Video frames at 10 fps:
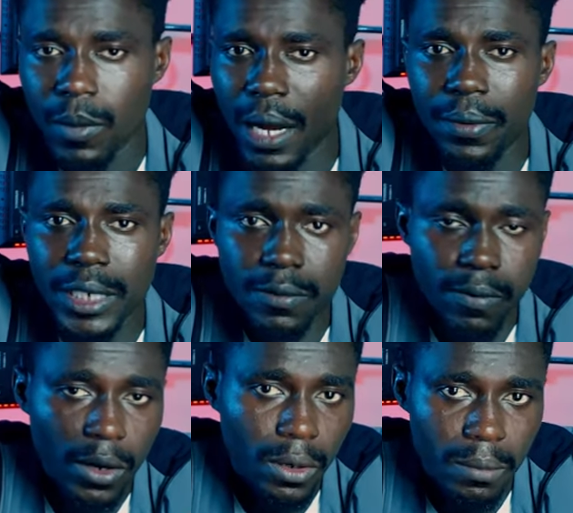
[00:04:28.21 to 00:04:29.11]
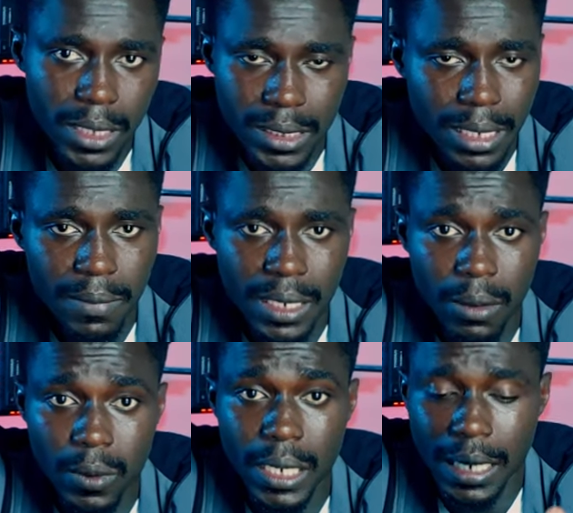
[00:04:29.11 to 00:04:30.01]
A rich forum is something I
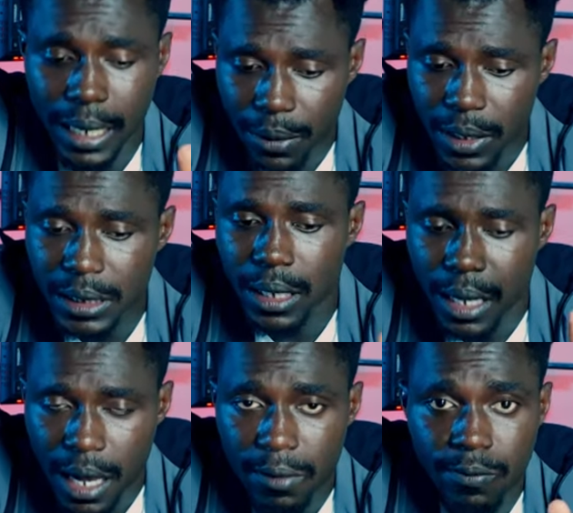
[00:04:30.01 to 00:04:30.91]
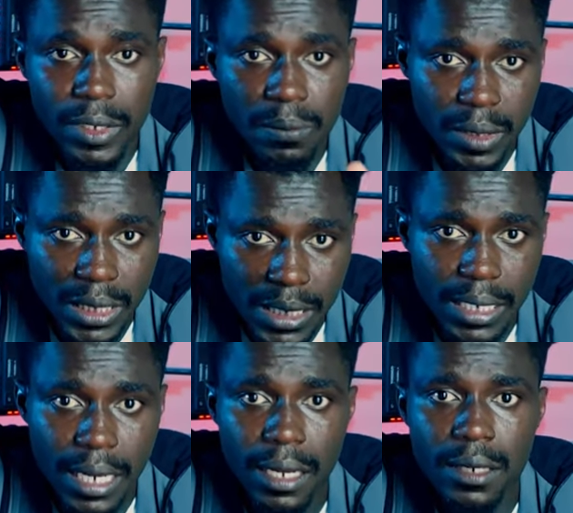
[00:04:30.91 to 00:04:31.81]
would encourage every
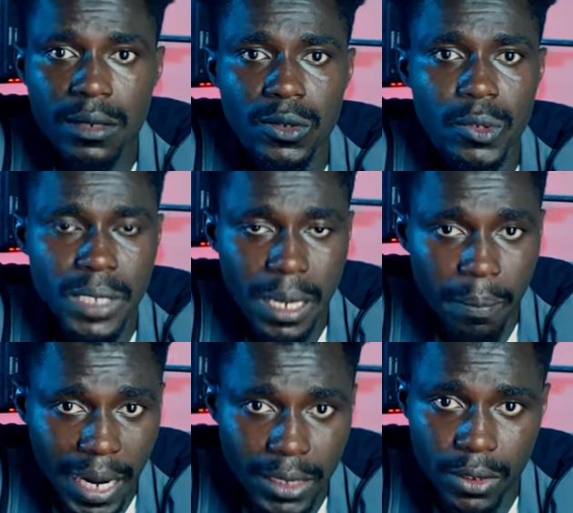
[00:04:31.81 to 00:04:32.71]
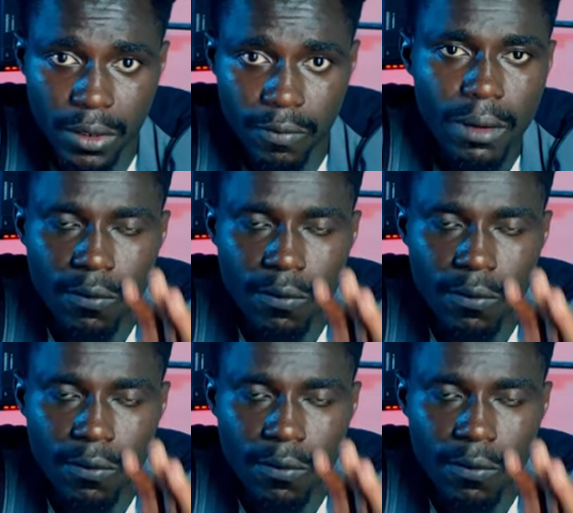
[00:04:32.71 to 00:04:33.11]
beginner to be a part of.